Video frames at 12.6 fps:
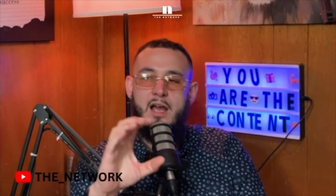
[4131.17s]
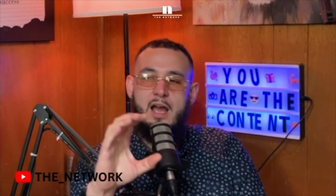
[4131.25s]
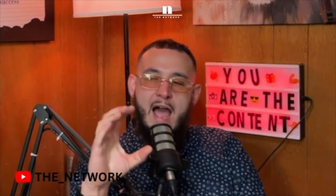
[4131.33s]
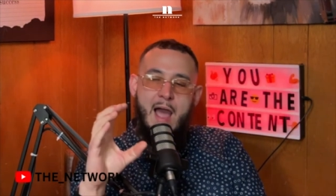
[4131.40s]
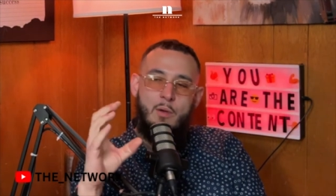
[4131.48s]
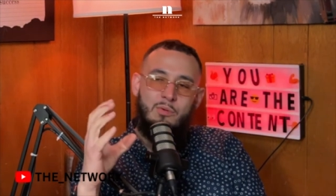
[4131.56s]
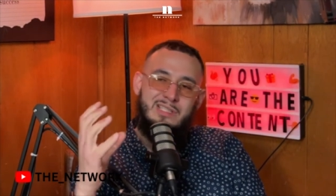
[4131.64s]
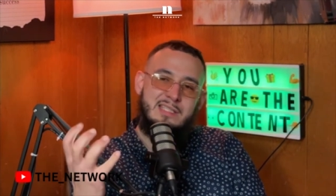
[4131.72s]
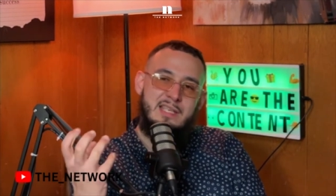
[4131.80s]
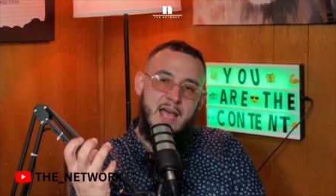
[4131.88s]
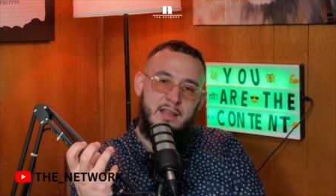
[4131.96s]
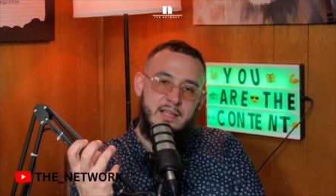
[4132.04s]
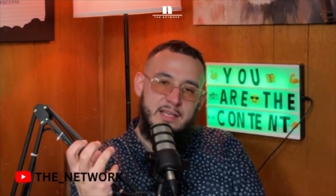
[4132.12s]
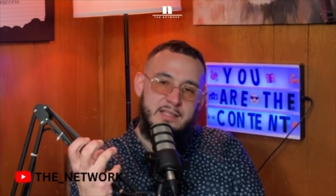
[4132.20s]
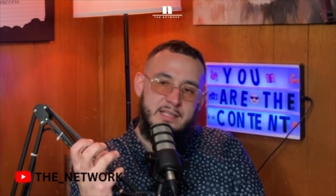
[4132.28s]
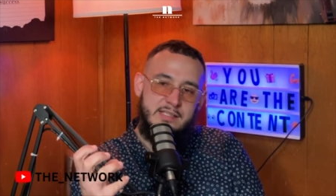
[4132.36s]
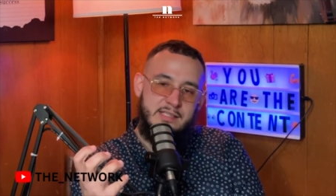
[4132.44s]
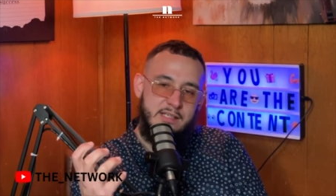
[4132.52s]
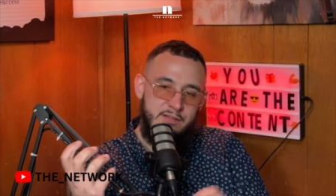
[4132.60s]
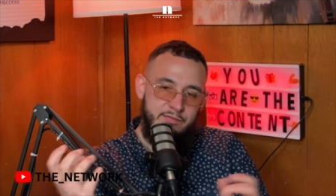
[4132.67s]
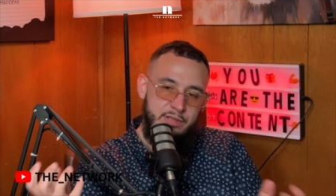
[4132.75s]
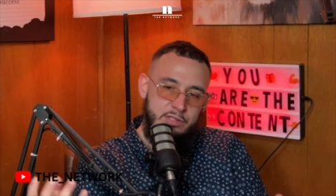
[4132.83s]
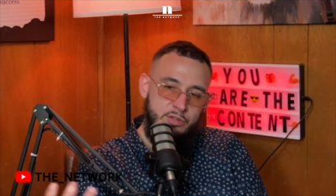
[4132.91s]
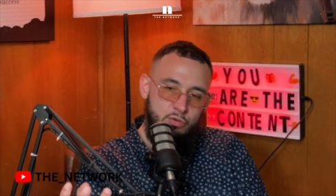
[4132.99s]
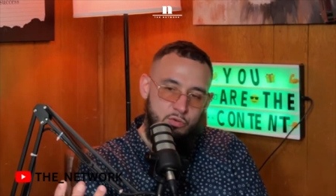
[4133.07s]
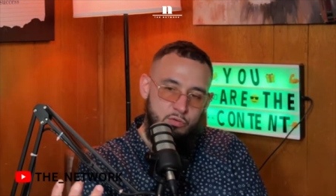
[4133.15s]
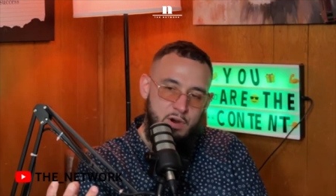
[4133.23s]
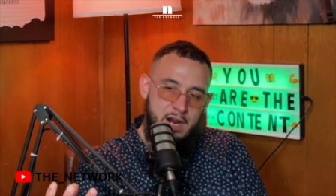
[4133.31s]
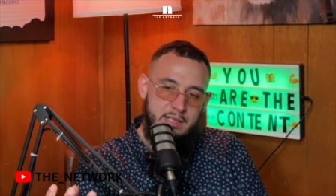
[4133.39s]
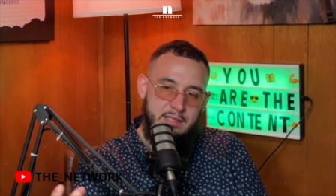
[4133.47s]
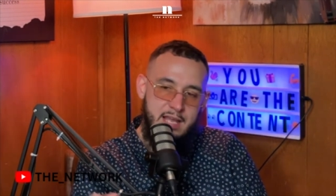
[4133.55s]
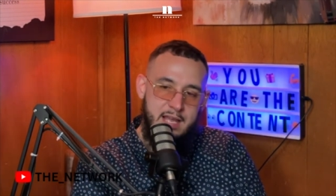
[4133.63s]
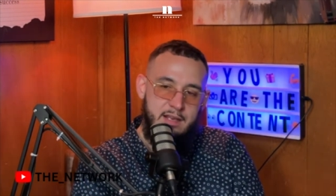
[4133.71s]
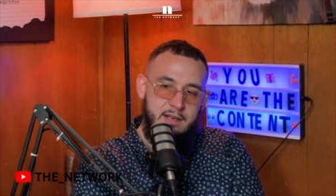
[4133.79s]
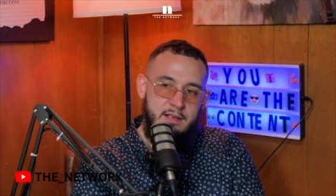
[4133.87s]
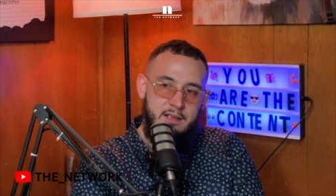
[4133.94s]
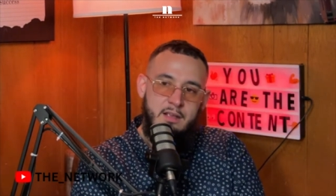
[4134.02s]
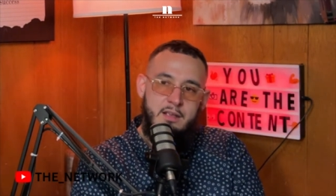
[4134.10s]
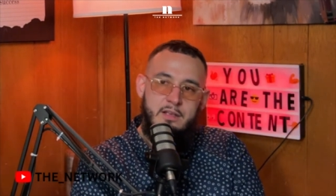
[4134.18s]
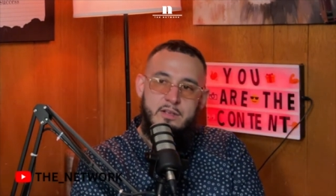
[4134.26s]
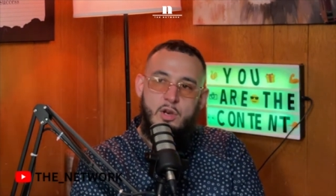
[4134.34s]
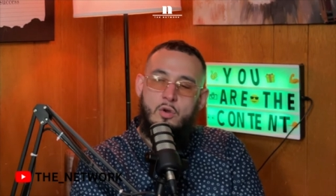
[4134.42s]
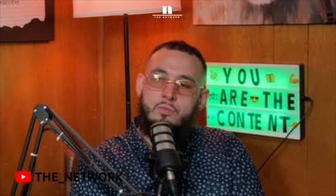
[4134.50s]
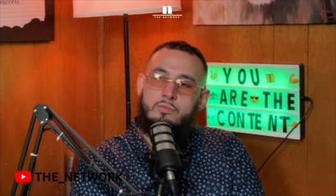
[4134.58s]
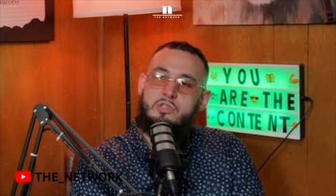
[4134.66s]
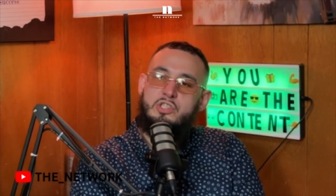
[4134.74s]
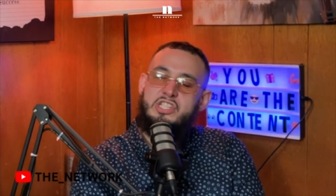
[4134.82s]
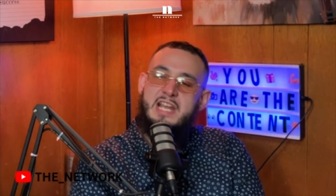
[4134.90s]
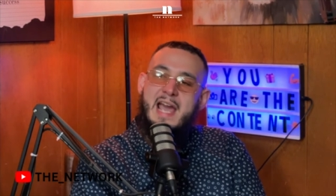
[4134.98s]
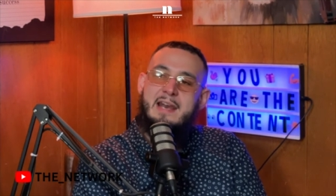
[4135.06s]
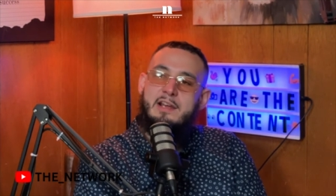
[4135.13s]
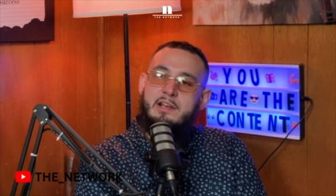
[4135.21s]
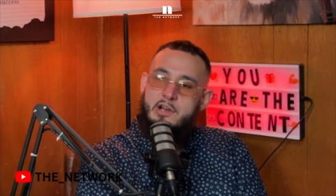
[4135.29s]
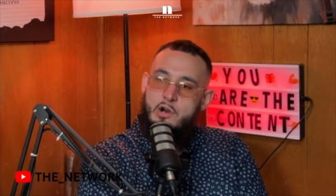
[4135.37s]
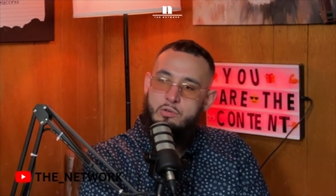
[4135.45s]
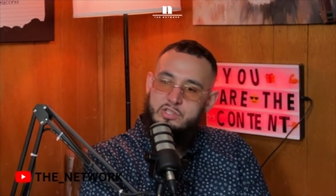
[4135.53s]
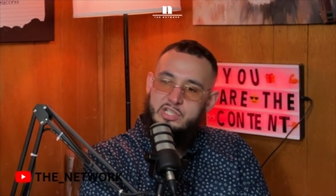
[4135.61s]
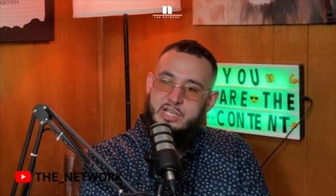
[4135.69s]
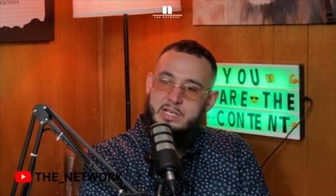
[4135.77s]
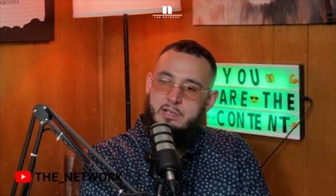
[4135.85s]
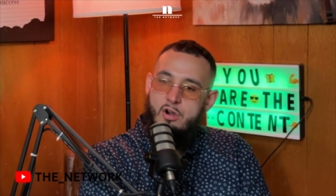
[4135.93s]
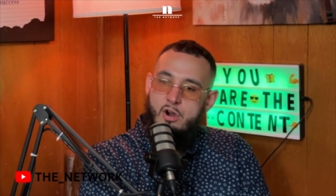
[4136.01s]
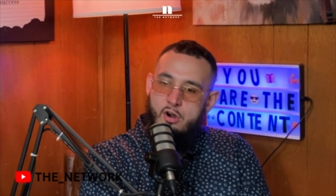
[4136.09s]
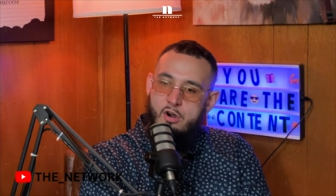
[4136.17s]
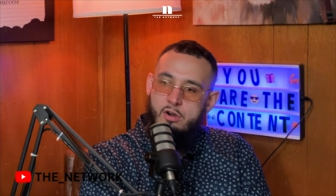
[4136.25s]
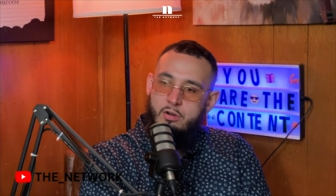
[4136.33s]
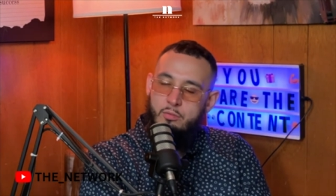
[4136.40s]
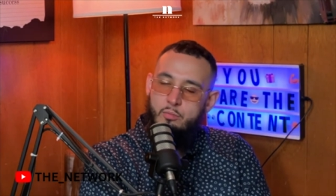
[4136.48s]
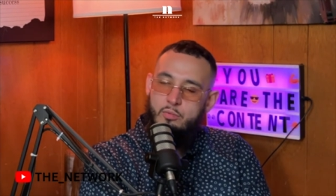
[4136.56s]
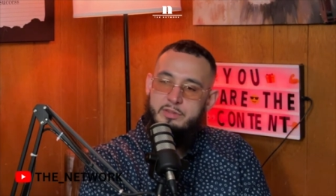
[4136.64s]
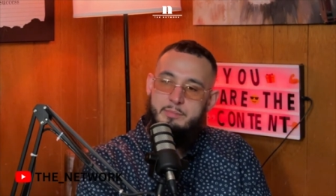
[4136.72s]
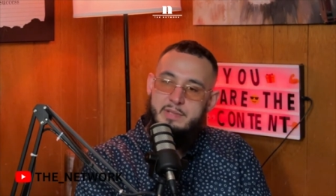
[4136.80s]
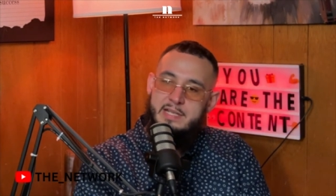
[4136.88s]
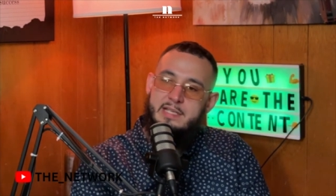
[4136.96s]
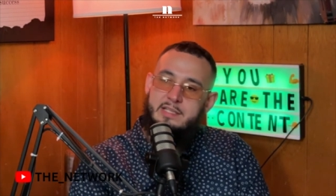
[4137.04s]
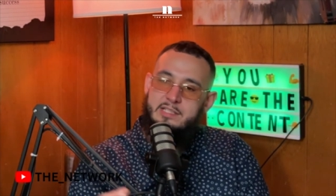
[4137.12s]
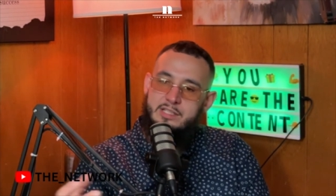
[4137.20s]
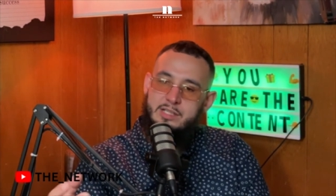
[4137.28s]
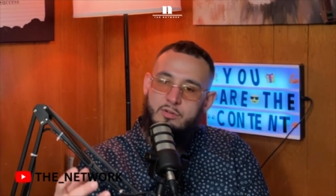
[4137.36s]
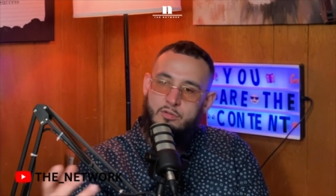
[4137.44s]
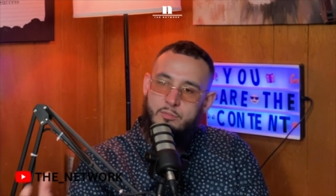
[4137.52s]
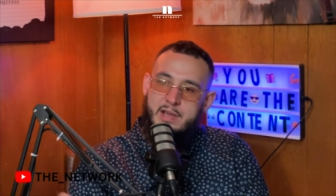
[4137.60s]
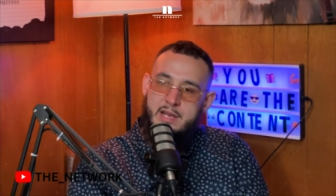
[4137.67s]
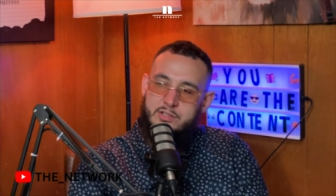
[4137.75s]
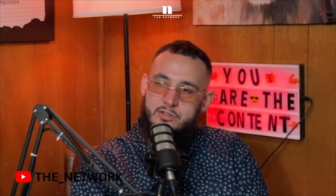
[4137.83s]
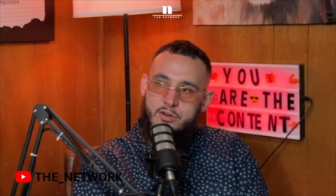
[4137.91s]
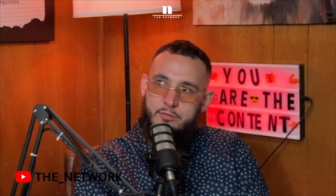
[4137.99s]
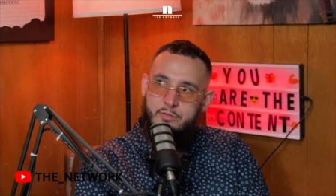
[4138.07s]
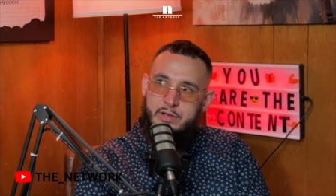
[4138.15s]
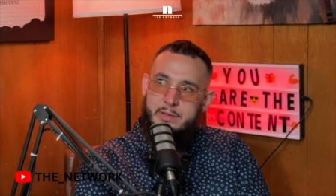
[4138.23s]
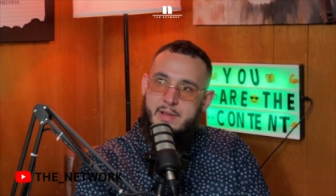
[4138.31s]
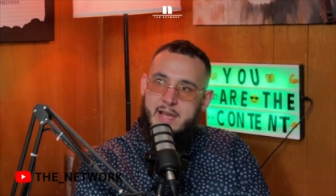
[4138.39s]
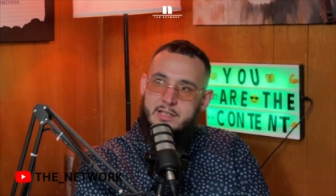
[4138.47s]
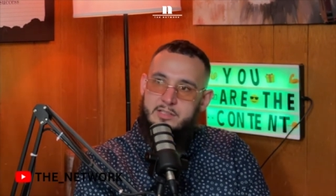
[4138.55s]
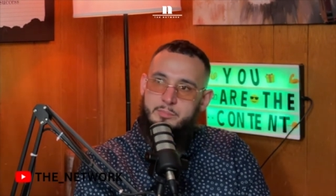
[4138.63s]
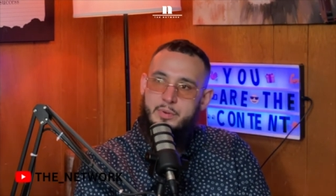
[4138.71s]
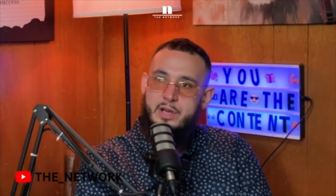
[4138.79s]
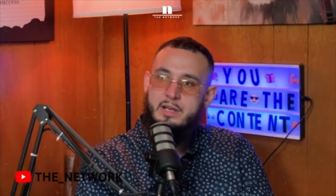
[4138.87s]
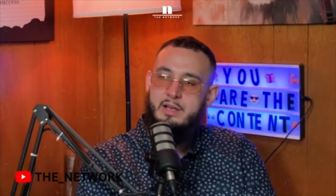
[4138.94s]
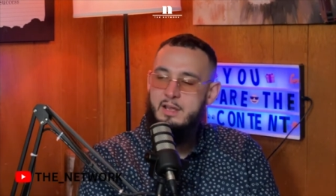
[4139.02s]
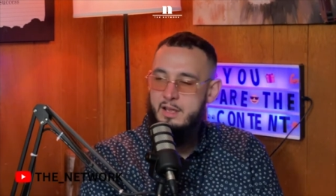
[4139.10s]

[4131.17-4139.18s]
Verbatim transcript: I was telling this individual, right, that you know, she had a coaching call with me and the general manager of Remax, but